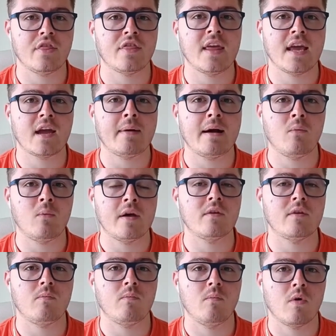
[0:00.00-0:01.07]
and think about
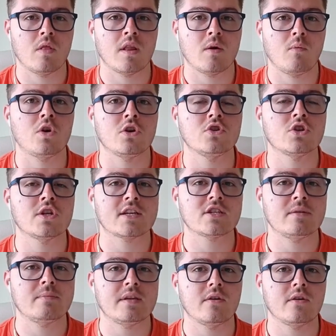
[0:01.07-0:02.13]
what you should
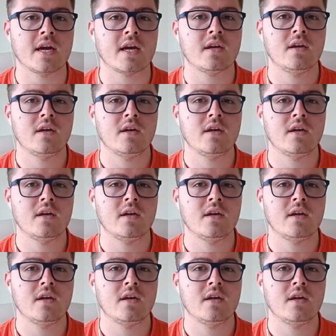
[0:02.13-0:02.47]
actually be doing.